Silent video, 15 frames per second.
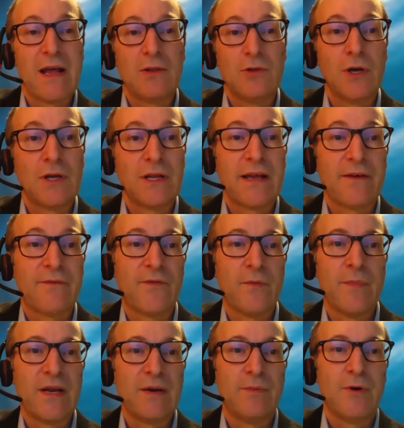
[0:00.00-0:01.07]
look like a
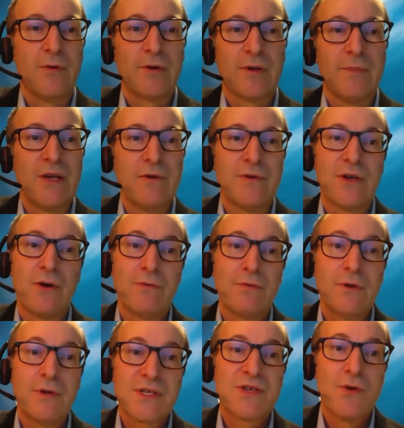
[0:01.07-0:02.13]
formidable commute don't
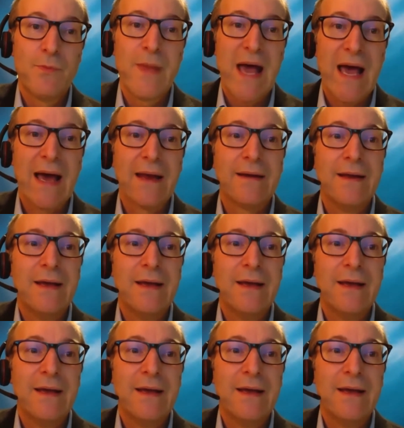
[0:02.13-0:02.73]
look so bad.